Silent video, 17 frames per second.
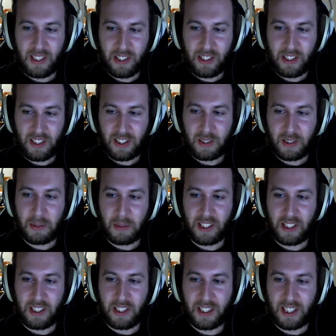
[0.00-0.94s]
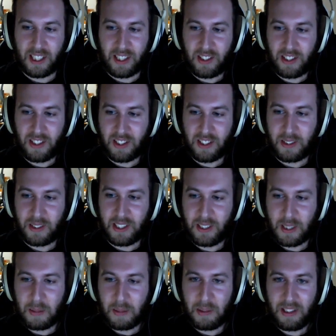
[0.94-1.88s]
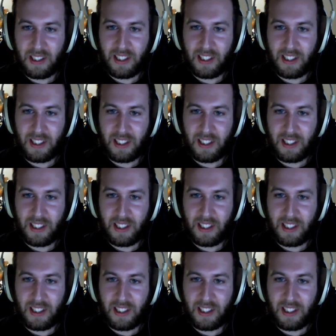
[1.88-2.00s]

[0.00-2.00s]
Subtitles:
Just obscure couches around Dublin?